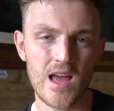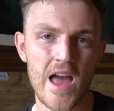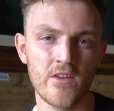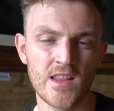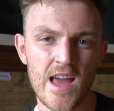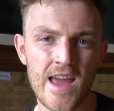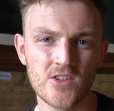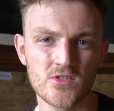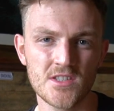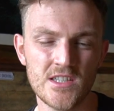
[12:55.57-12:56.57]
having that
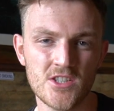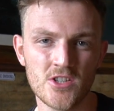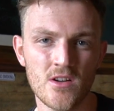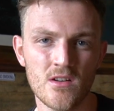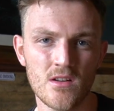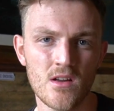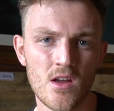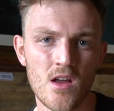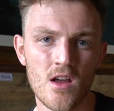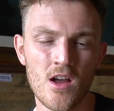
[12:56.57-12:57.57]
extra t-shirt
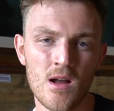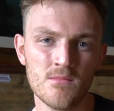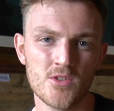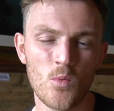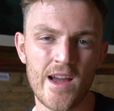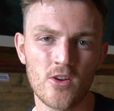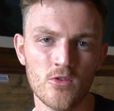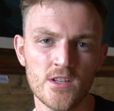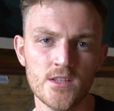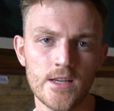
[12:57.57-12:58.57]
to whack
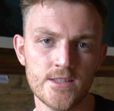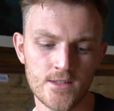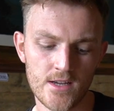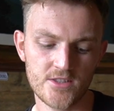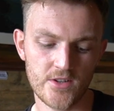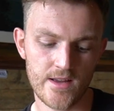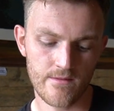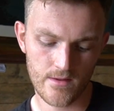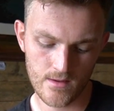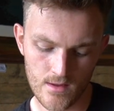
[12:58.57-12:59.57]
on is nice to have.